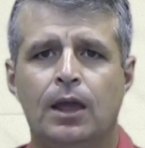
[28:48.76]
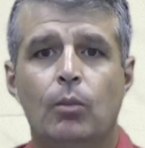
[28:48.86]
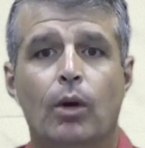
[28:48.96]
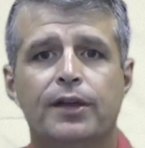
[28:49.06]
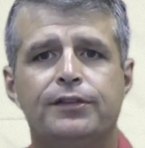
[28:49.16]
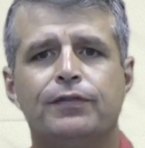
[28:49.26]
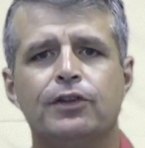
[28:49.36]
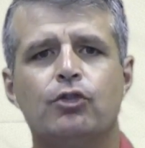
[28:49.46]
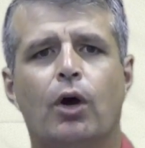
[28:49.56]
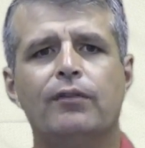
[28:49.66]
Whereas if the
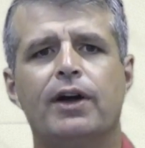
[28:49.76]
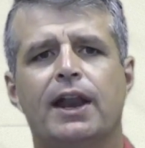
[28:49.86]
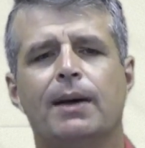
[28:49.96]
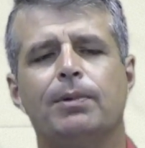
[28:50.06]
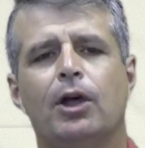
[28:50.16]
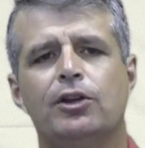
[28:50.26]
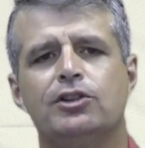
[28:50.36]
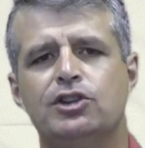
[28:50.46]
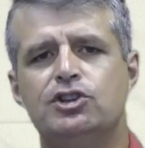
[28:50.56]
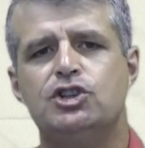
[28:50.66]
driver had uploaded
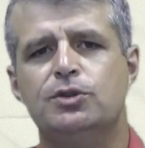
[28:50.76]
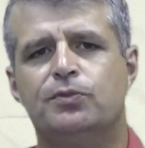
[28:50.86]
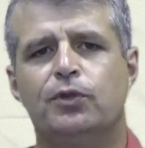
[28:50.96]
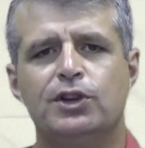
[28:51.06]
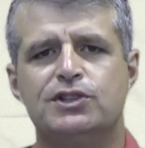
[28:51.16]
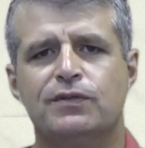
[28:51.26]
YouTube footage